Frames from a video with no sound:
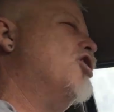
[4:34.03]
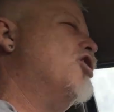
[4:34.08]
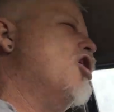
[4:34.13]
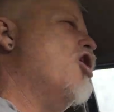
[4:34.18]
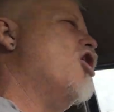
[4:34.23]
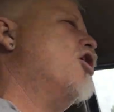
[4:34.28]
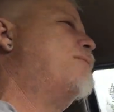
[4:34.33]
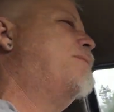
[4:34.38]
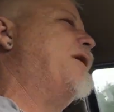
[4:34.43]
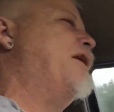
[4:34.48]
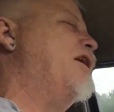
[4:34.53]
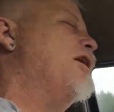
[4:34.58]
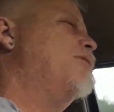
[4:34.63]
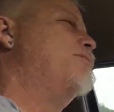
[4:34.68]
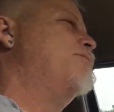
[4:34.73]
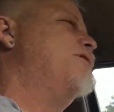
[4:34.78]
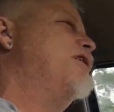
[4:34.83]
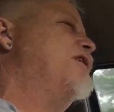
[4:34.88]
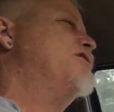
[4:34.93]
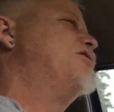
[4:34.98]
an
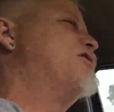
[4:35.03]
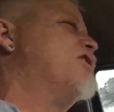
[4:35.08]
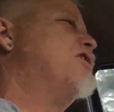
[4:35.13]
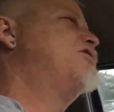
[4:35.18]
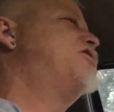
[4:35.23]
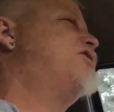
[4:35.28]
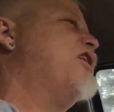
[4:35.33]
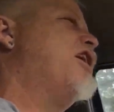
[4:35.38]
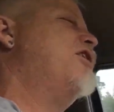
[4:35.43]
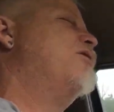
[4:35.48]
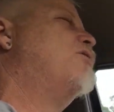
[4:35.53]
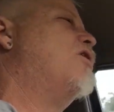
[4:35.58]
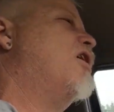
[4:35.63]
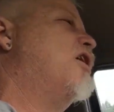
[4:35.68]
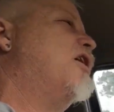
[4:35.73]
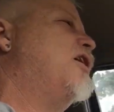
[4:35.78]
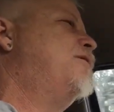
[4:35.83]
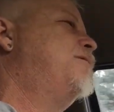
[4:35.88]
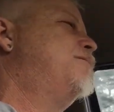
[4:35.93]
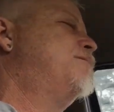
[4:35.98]
RPM that it's going to stay
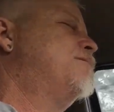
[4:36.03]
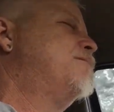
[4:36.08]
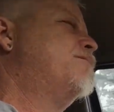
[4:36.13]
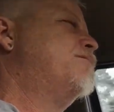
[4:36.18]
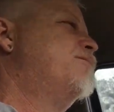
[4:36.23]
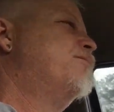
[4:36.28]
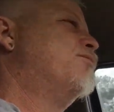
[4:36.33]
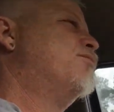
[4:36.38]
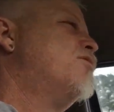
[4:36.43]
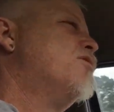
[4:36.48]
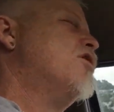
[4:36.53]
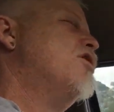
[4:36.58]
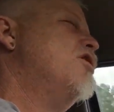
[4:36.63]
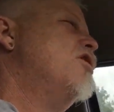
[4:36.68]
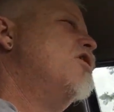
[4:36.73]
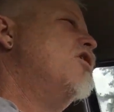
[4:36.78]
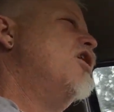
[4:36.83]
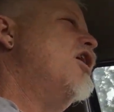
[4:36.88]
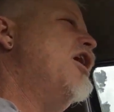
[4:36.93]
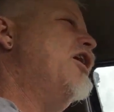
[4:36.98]
running,
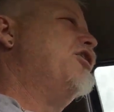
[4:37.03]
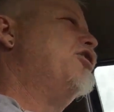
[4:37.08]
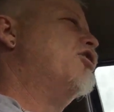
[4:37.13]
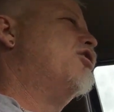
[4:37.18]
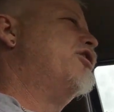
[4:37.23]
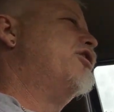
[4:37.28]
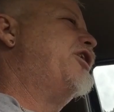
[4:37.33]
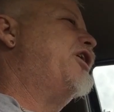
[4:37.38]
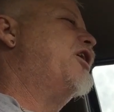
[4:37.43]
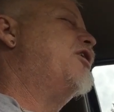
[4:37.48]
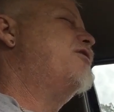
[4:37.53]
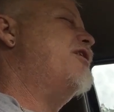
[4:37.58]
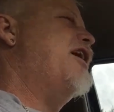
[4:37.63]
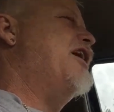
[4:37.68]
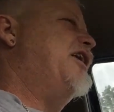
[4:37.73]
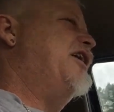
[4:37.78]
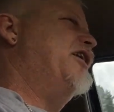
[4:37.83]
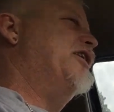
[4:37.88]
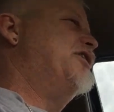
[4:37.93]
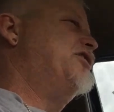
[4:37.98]
and you'll hear
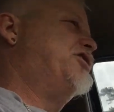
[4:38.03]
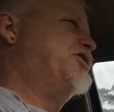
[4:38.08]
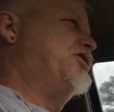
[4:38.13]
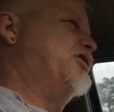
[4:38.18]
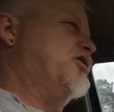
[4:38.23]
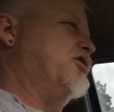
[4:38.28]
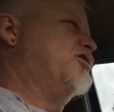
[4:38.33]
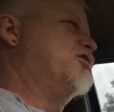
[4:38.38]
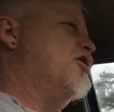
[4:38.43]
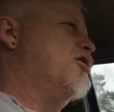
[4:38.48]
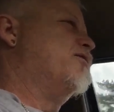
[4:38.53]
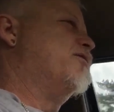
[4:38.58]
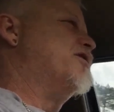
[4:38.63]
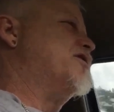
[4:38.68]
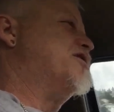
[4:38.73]
that engine over